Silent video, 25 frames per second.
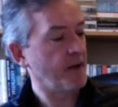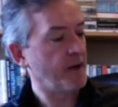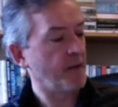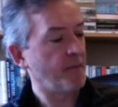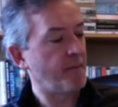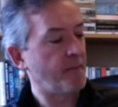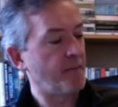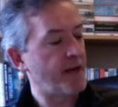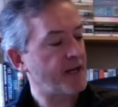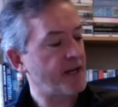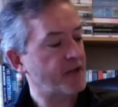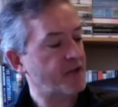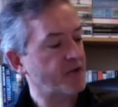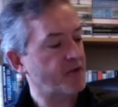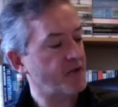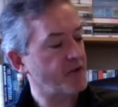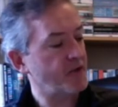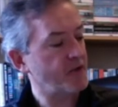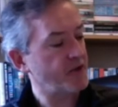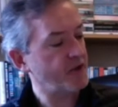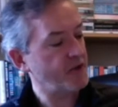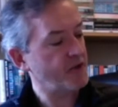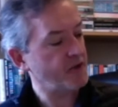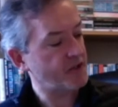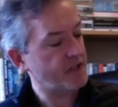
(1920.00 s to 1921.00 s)
make sure
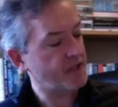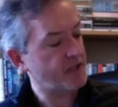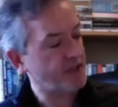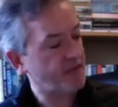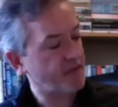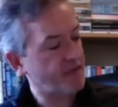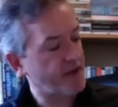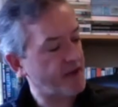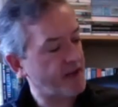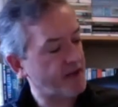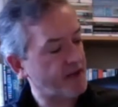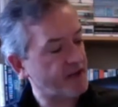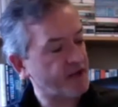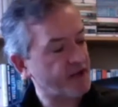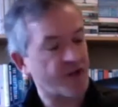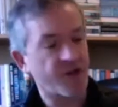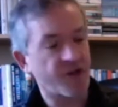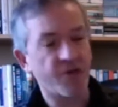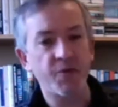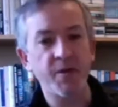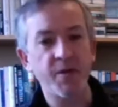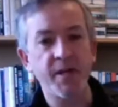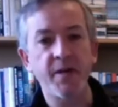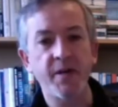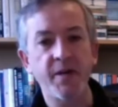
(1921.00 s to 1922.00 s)
you're using fingers
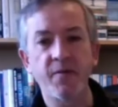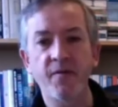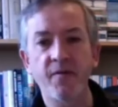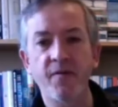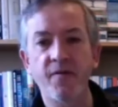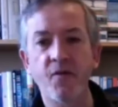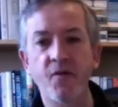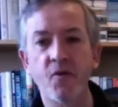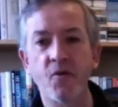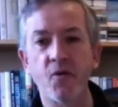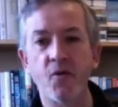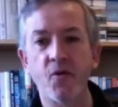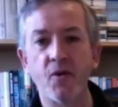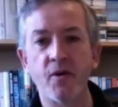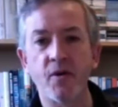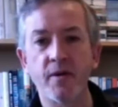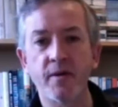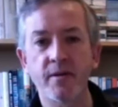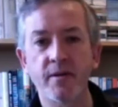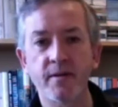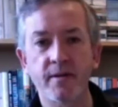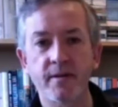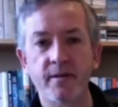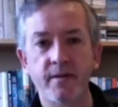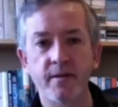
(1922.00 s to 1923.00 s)
three and four.
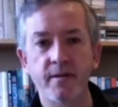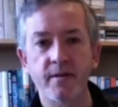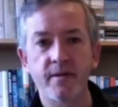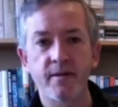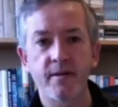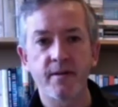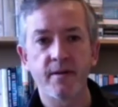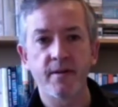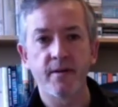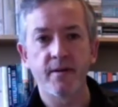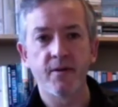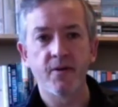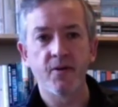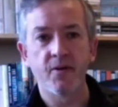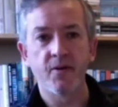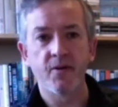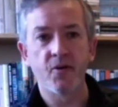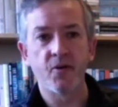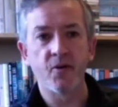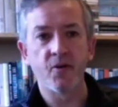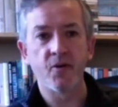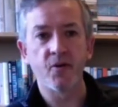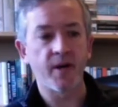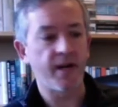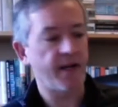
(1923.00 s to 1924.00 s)

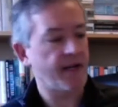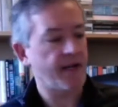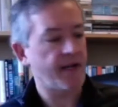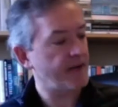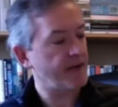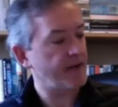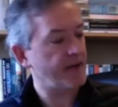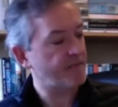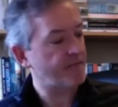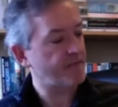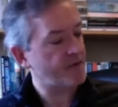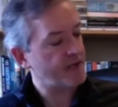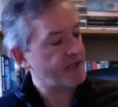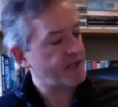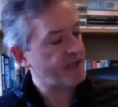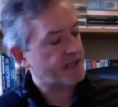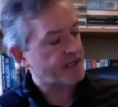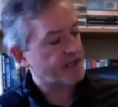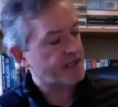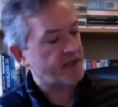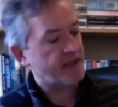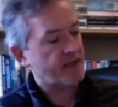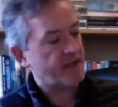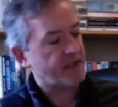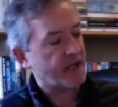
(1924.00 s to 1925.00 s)
All right, and it really
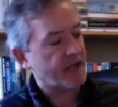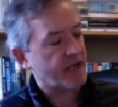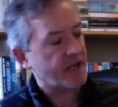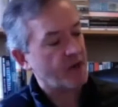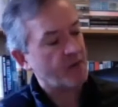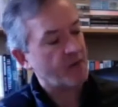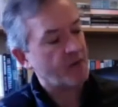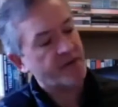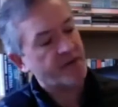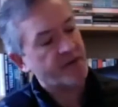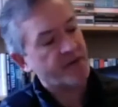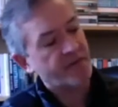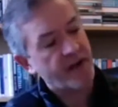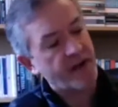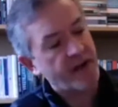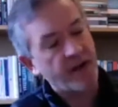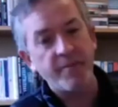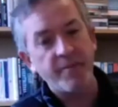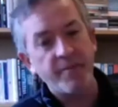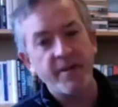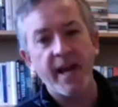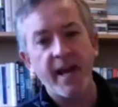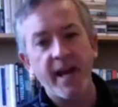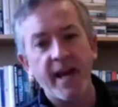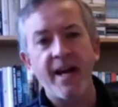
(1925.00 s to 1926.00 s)
starts to help develop
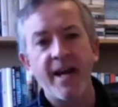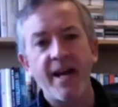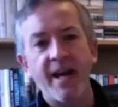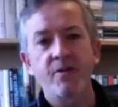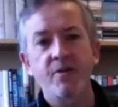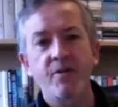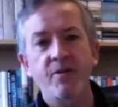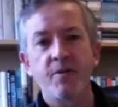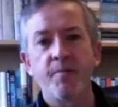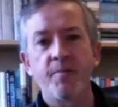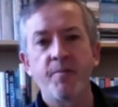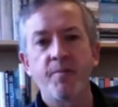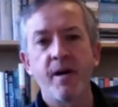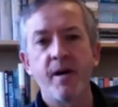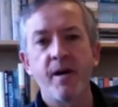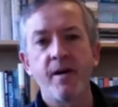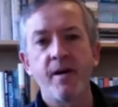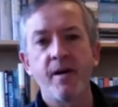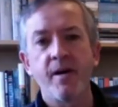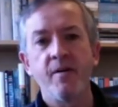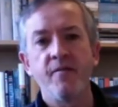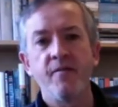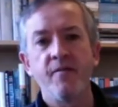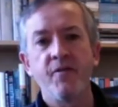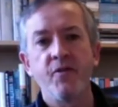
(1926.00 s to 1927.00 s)
the outer
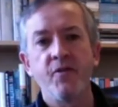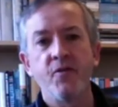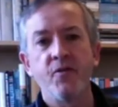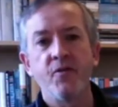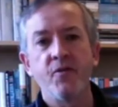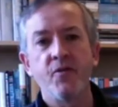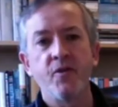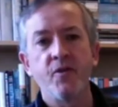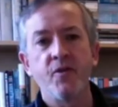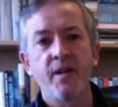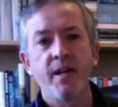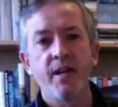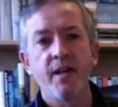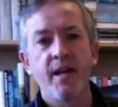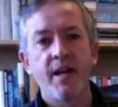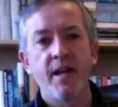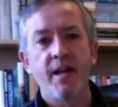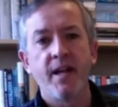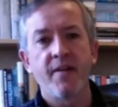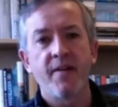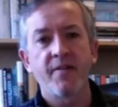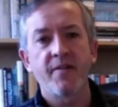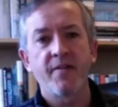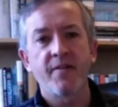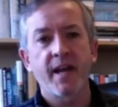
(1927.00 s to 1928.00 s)
part of your
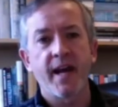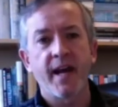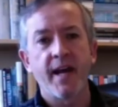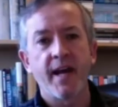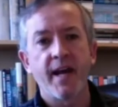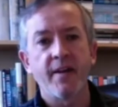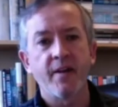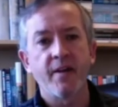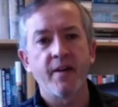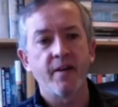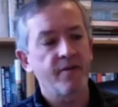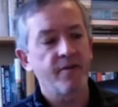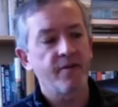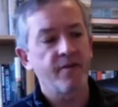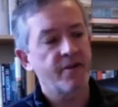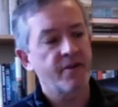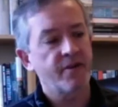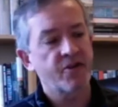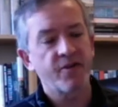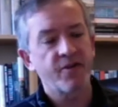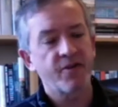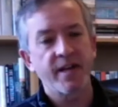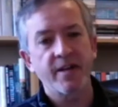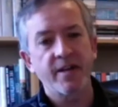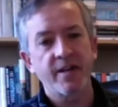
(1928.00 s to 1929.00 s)
left hand, the
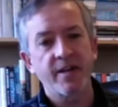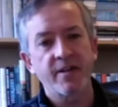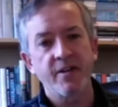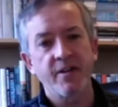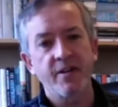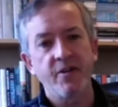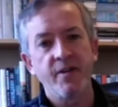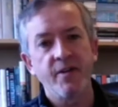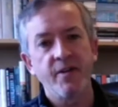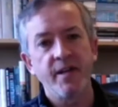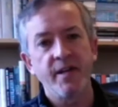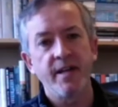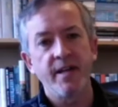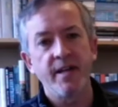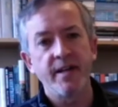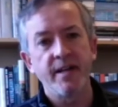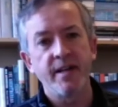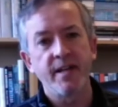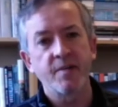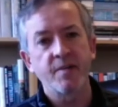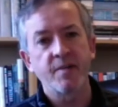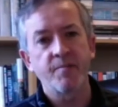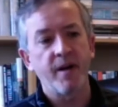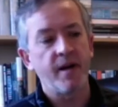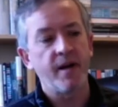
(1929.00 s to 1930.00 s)
strength you need in
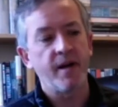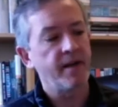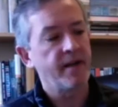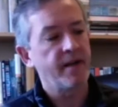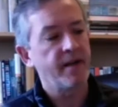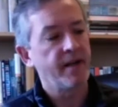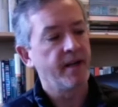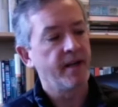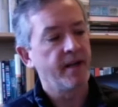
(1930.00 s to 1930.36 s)
this part.